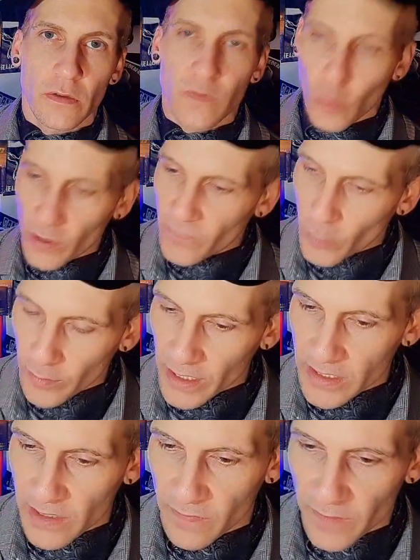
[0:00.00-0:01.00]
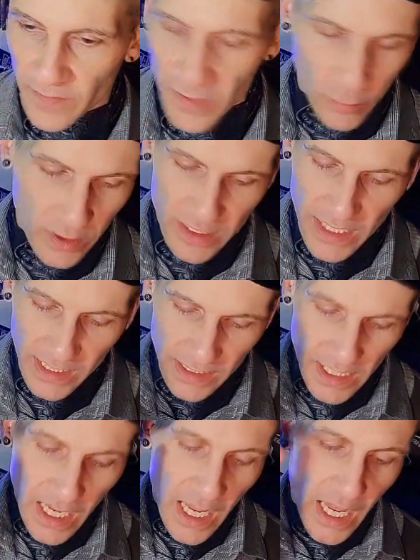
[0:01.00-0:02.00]
44 minutes and 51
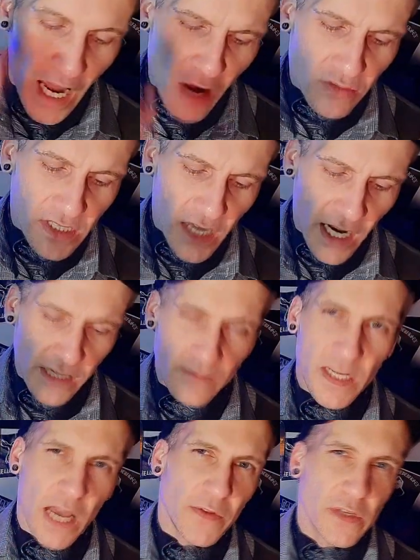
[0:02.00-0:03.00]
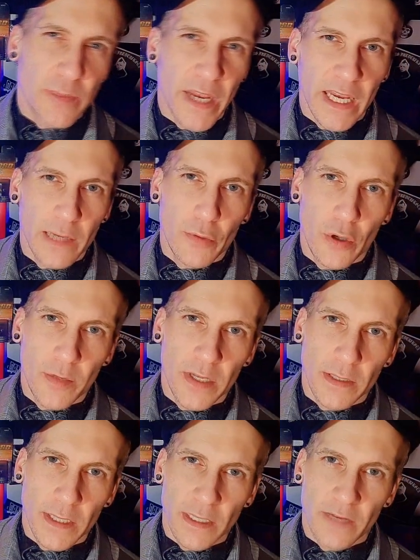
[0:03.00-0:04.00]
seconds outside of Death is Pain
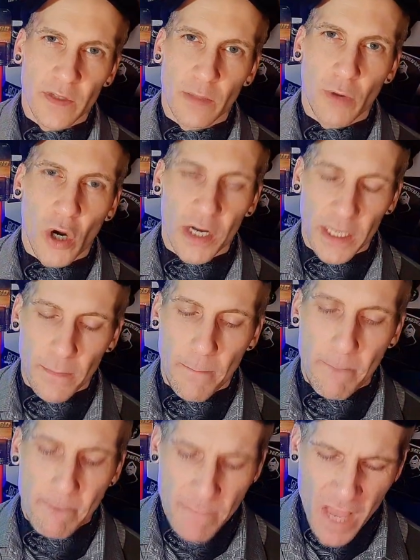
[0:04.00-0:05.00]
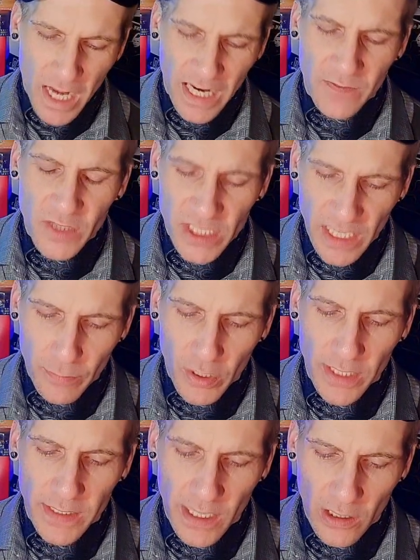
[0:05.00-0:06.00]
Permanently Leaving the Body. I have to say,
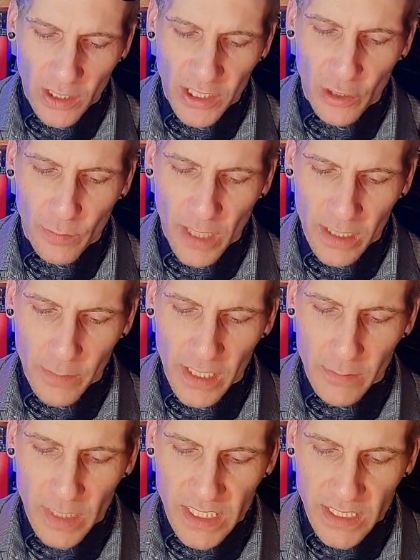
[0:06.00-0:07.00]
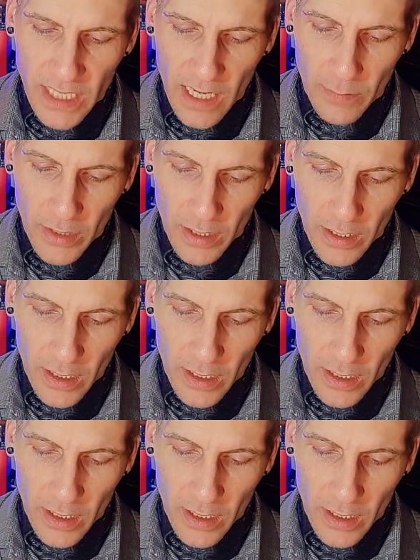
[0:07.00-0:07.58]
putting that on here might have been a misstep.